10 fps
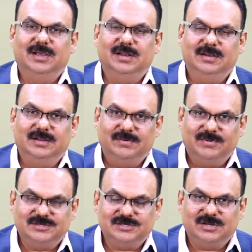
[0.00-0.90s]
and in
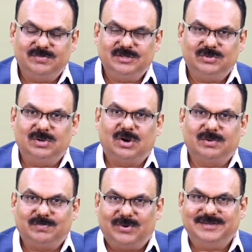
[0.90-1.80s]
conversation with you, a
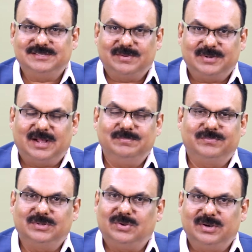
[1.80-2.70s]
lot of points have come
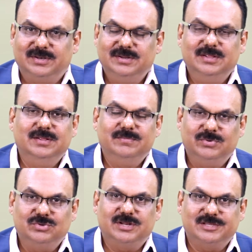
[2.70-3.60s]
for the
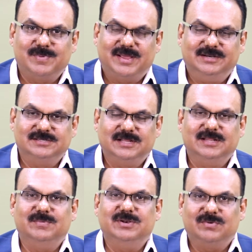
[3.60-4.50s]
future aspirants,
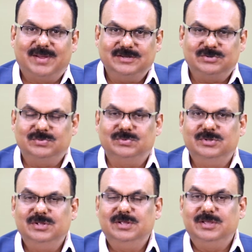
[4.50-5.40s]
and they will try to
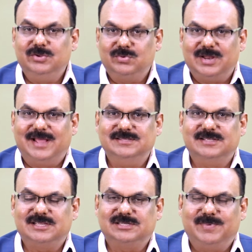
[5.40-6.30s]
utilize
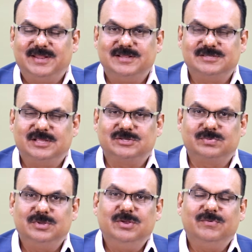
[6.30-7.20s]
these experiences
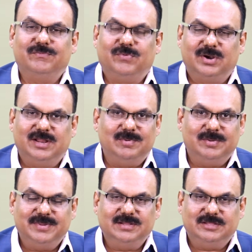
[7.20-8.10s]
for
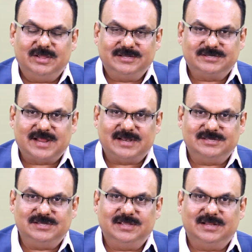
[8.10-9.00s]
developing their
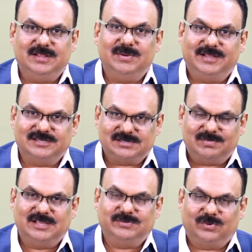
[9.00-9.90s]
strategy, and they will
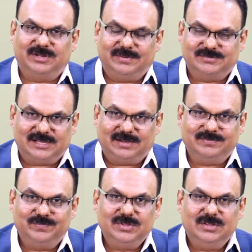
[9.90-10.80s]
customize for
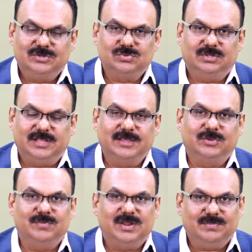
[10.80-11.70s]
themselves. So
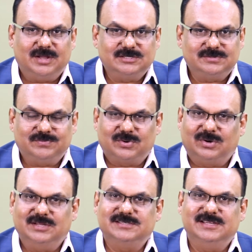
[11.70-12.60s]
thank you very much for
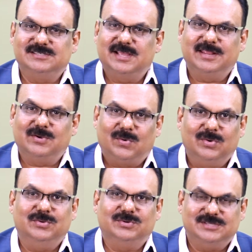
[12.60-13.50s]
honestly sharing
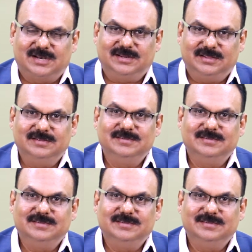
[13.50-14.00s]
all your journey.